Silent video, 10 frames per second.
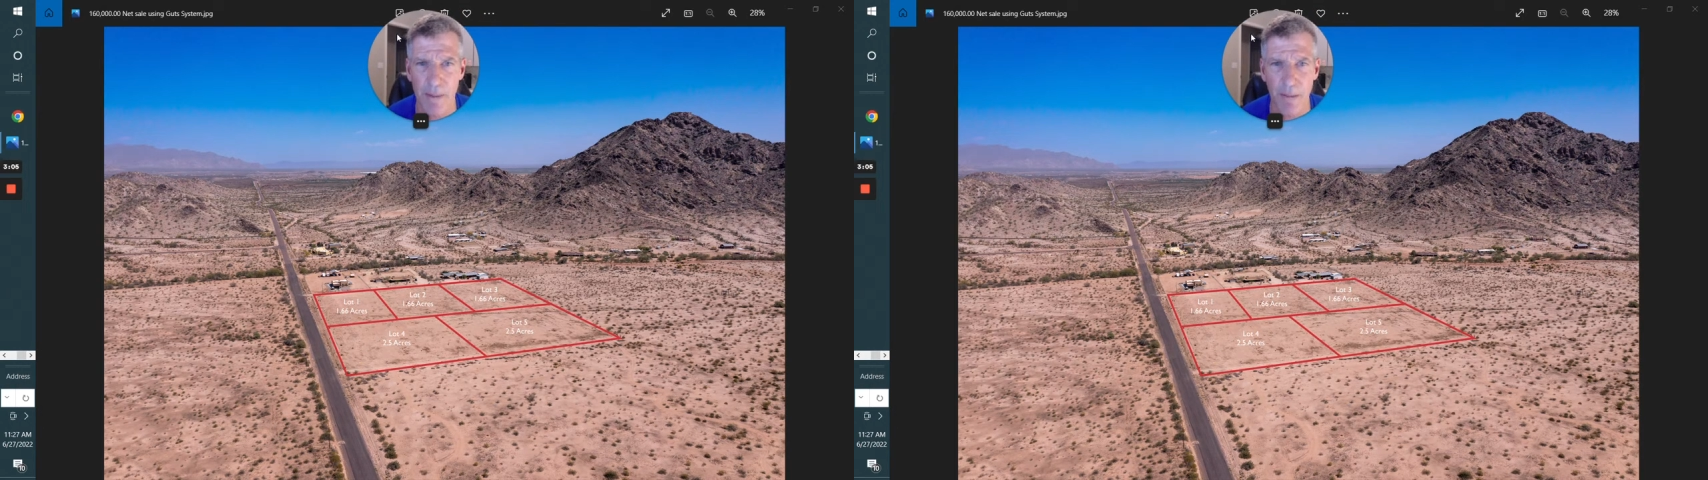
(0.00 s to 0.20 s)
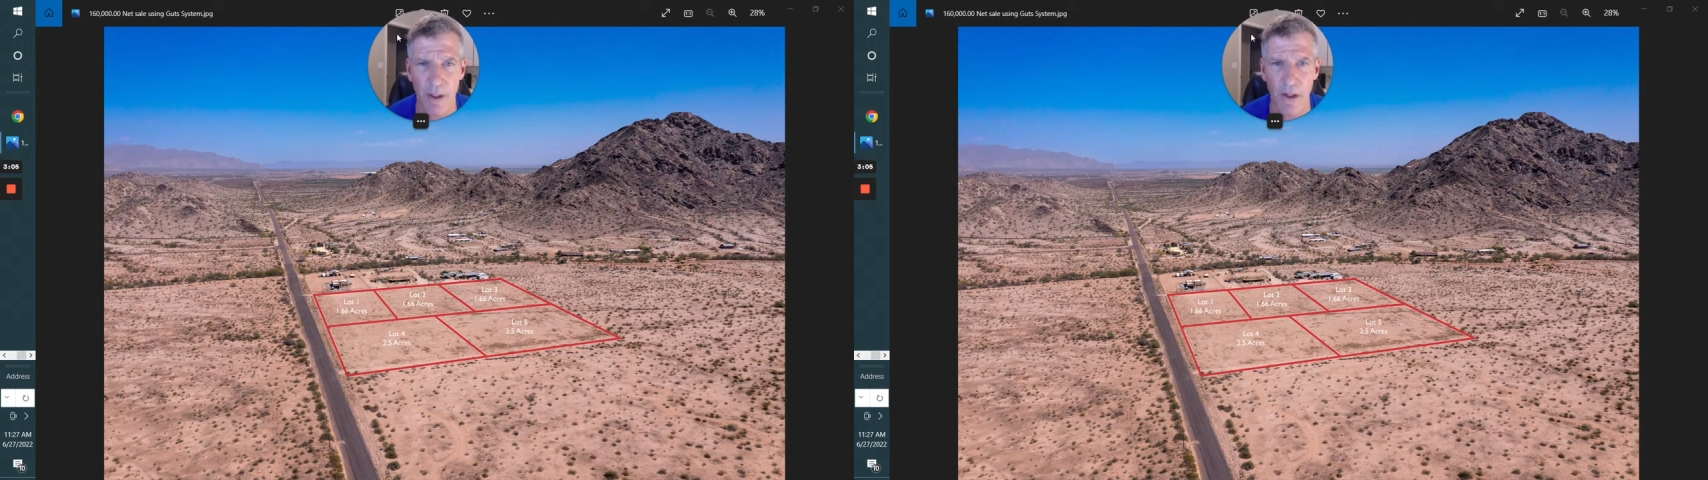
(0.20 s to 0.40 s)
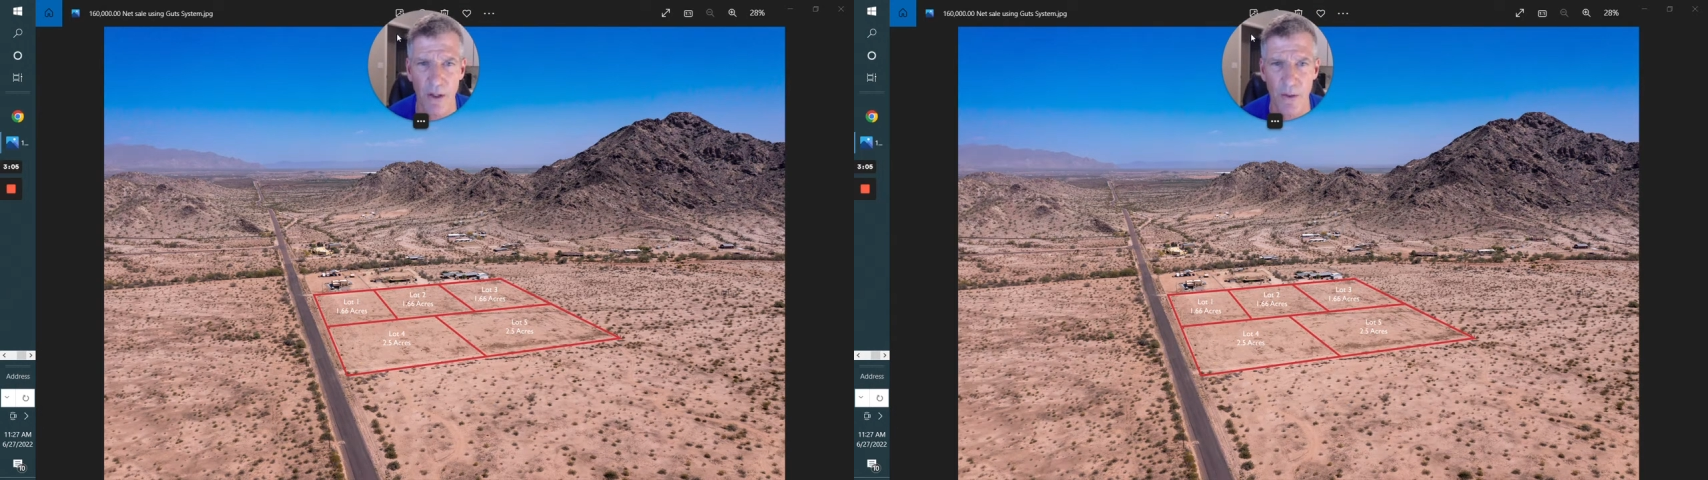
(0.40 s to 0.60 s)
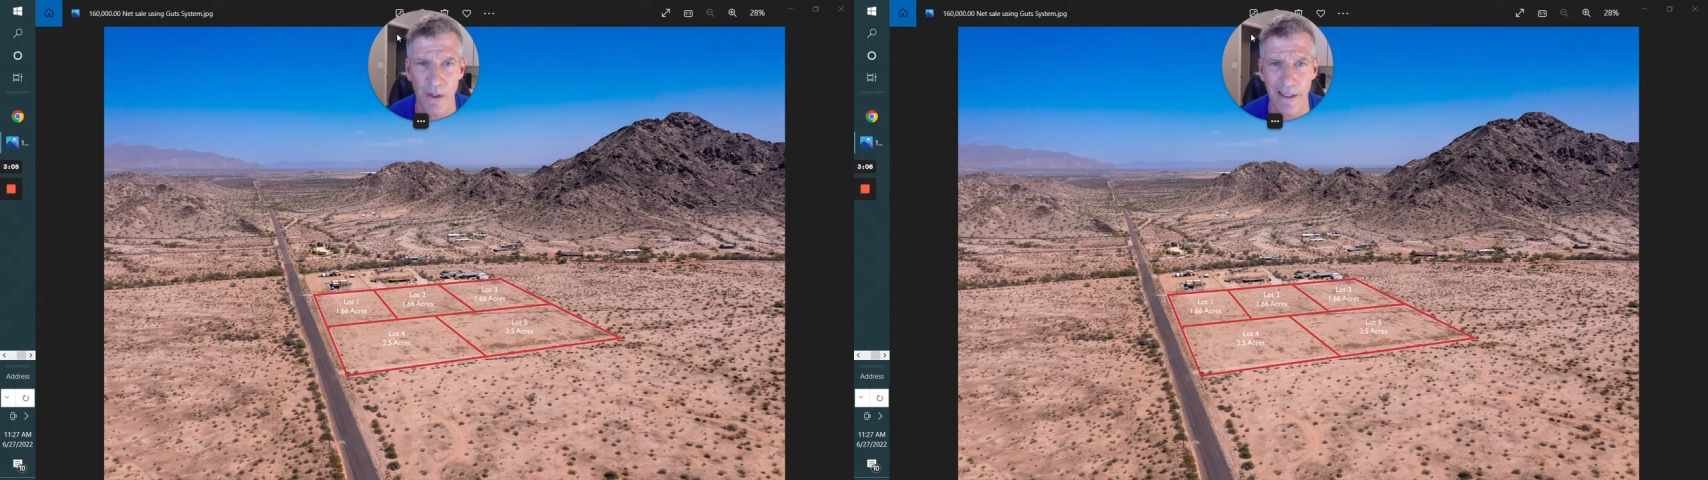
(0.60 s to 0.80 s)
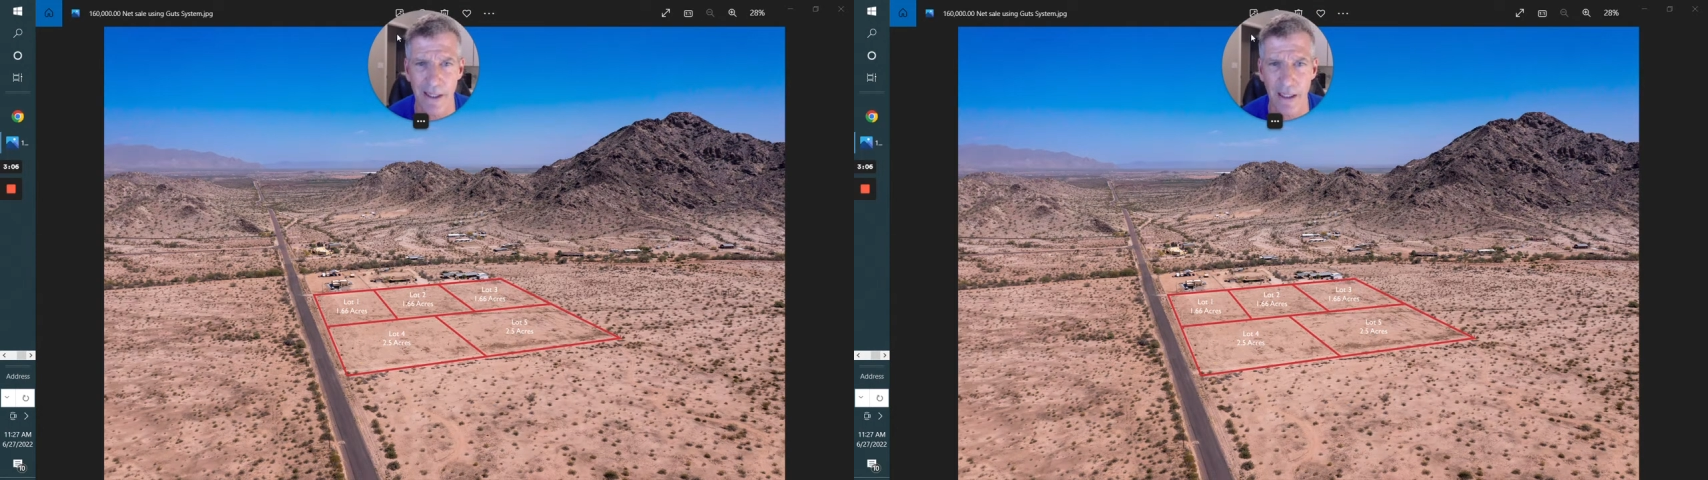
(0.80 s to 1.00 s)
of people are hurting
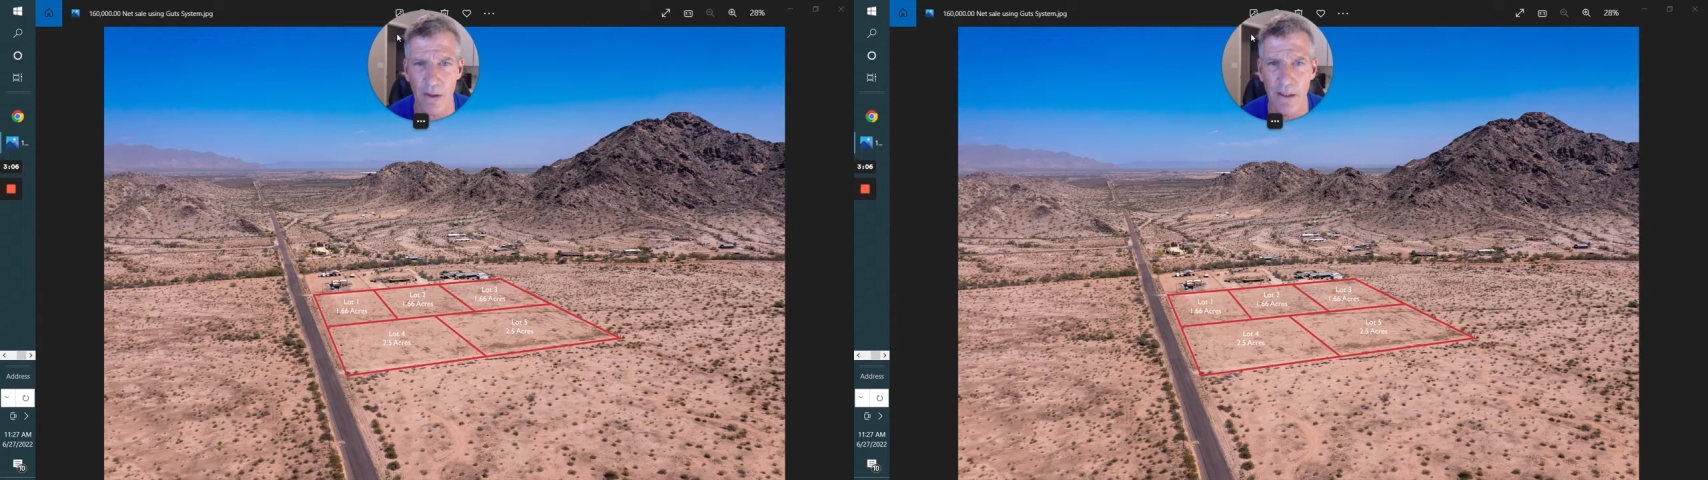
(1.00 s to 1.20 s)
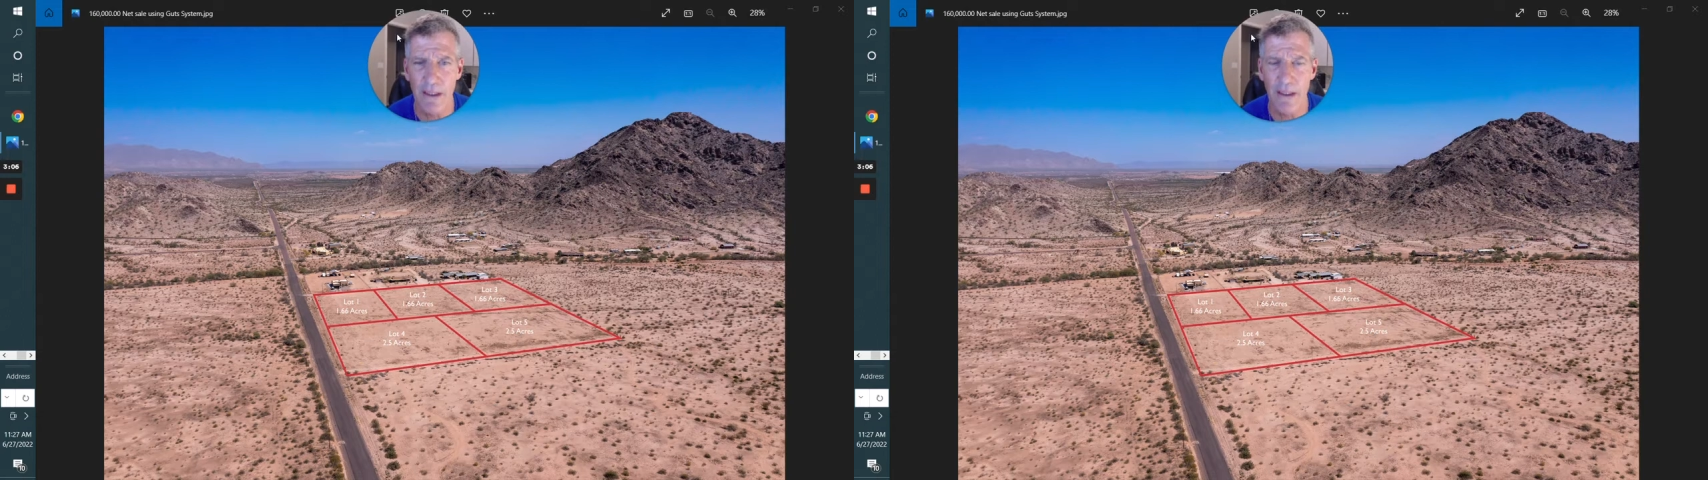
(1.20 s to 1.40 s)
right now.